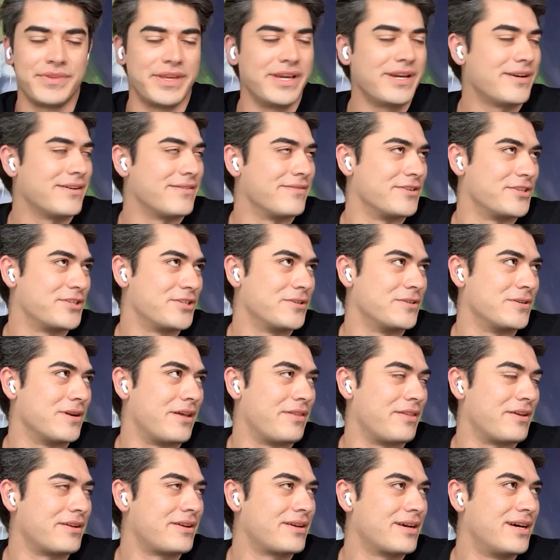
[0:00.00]
Yeah, for sure. I
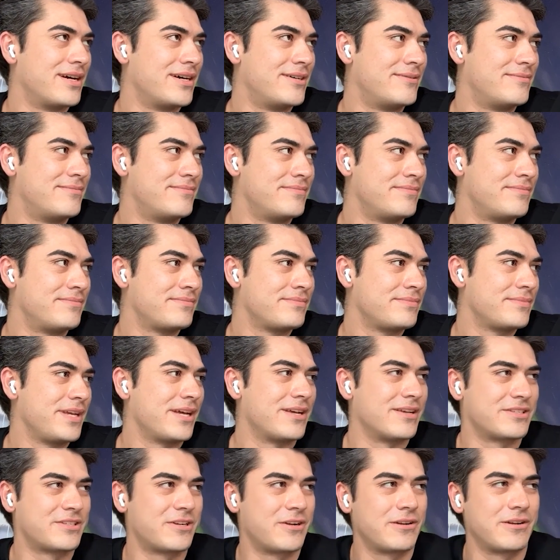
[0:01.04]
think,
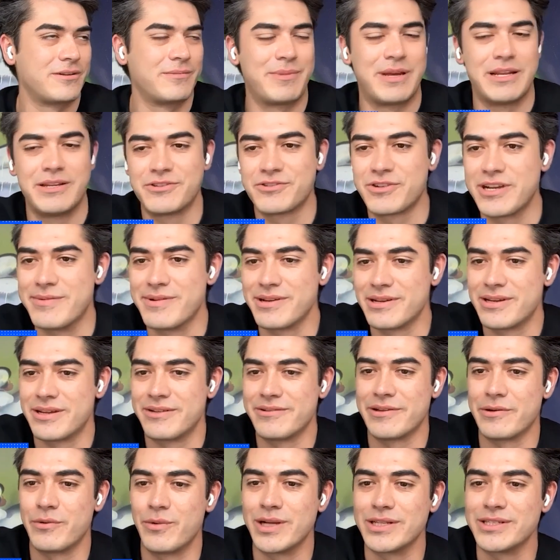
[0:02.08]
I'll start by describing kind
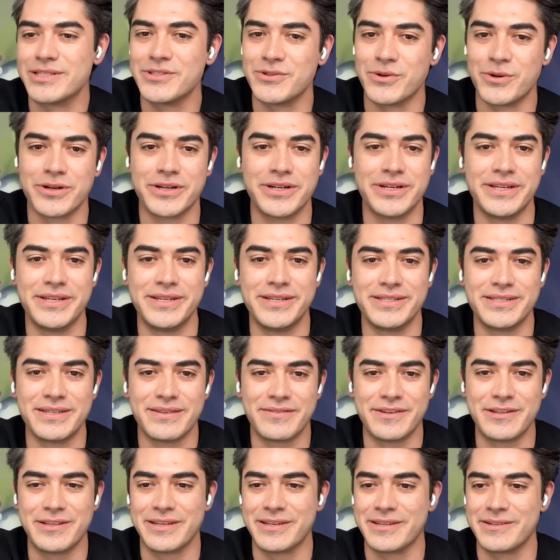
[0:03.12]
of like what Zora is. I
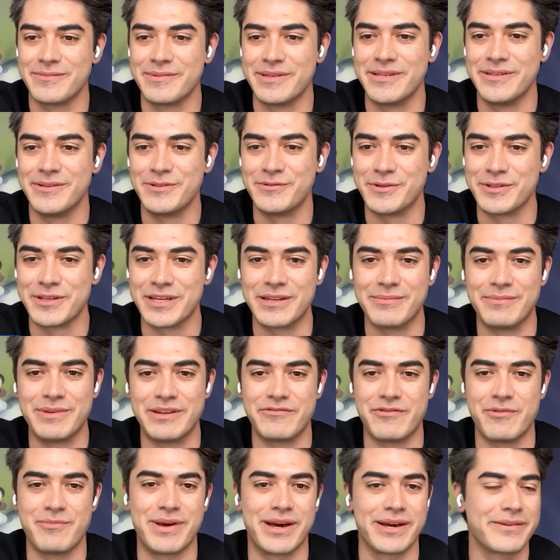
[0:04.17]
feel like it'll be useful to get a
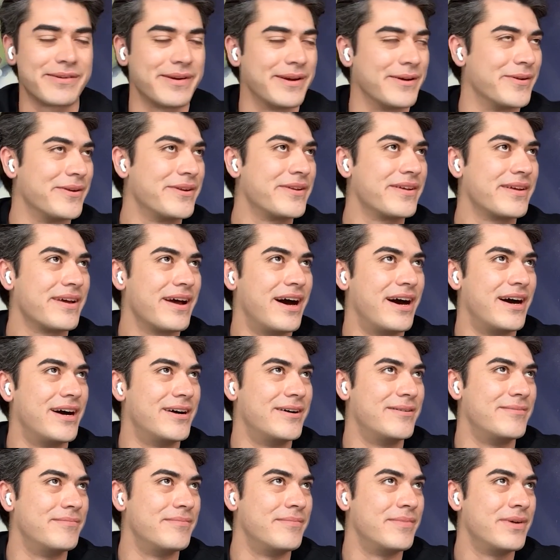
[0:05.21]
bit of a background.
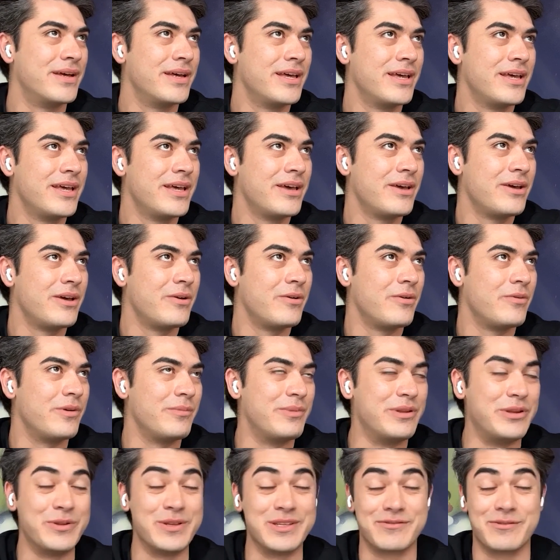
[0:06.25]

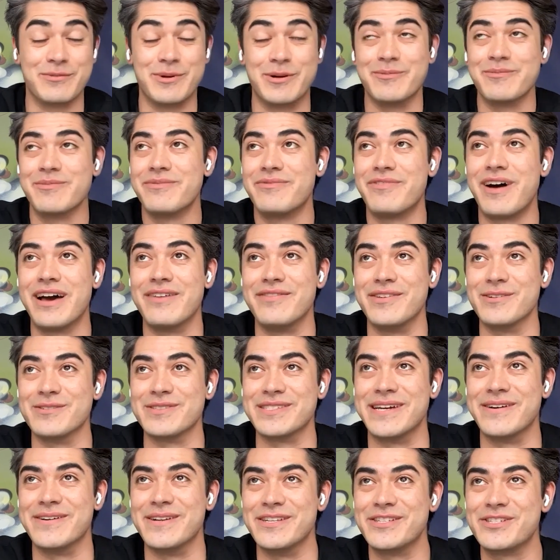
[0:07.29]
We've been doing this for about 5
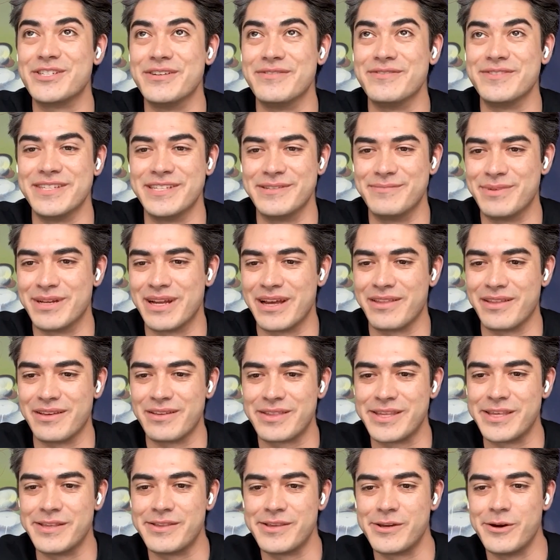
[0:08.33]
years now and it's shifted. But I
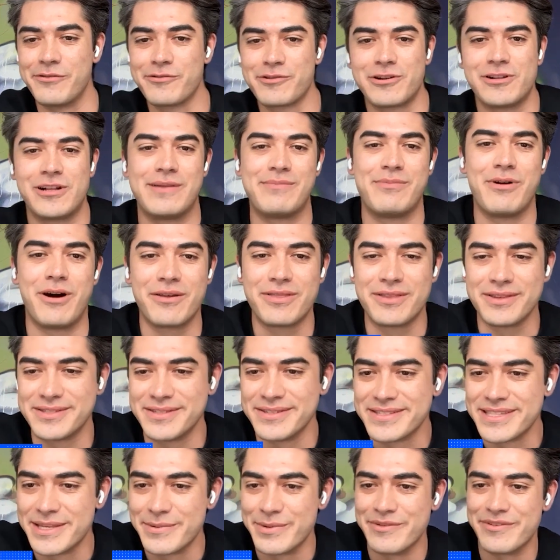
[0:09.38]
think the overall
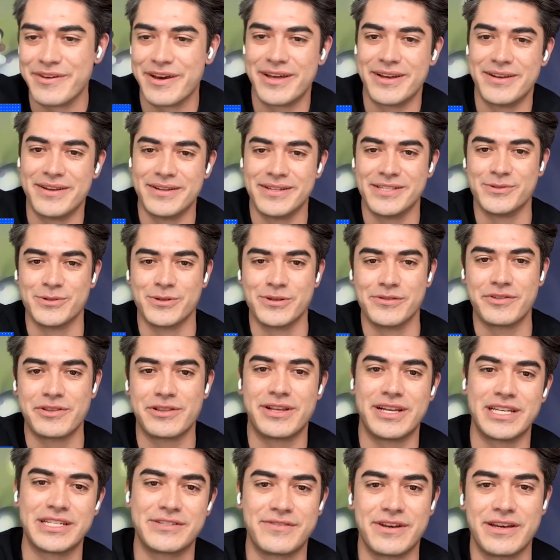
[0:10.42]
hypothesis that we've had at Zora for
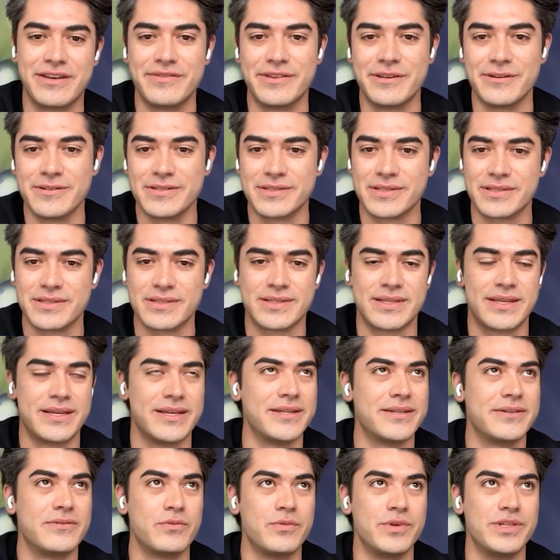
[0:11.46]
the last 5 years is
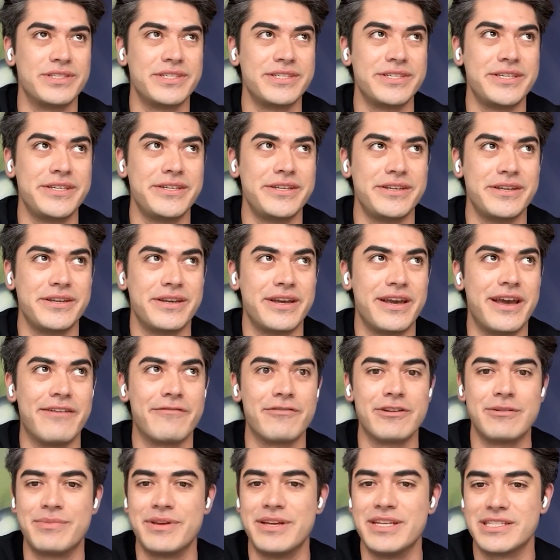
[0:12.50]
that we see
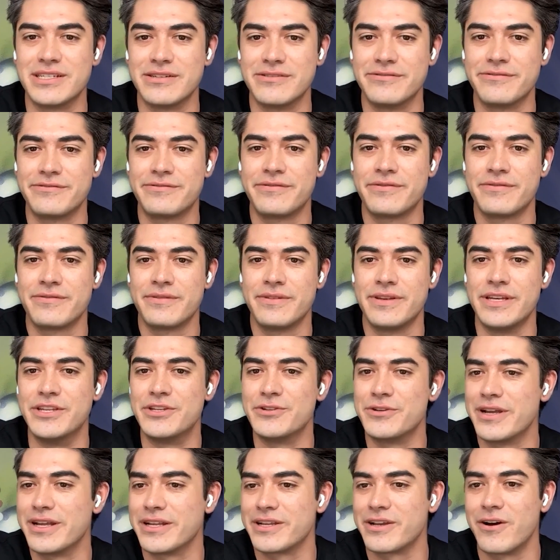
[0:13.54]
every piece of
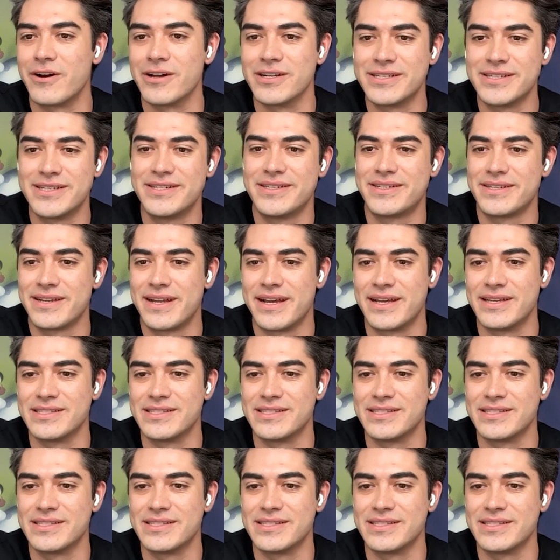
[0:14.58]
internet content